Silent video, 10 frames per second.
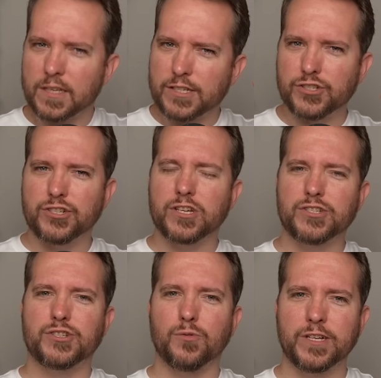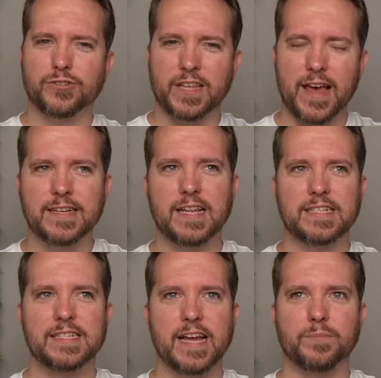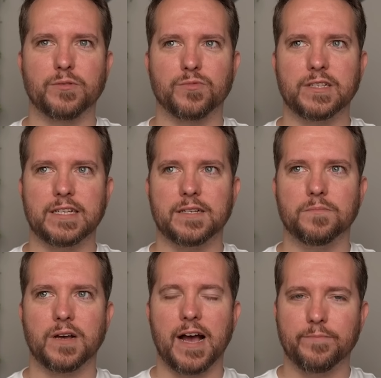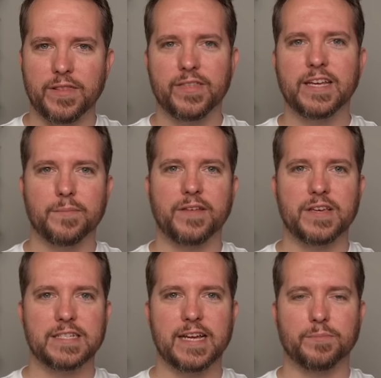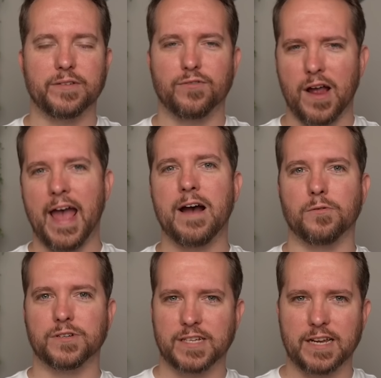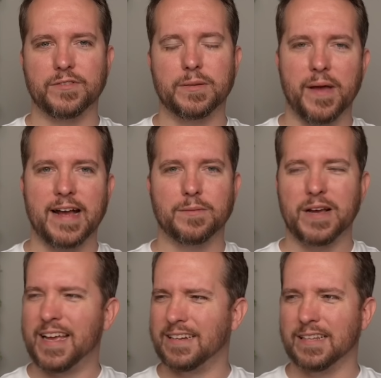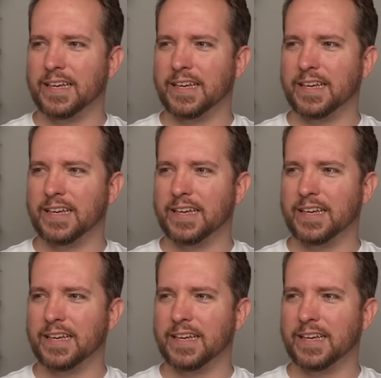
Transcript: It's just so interesting. That that segment really, I've been thinking about that segment for hours, kind of in the back of my head.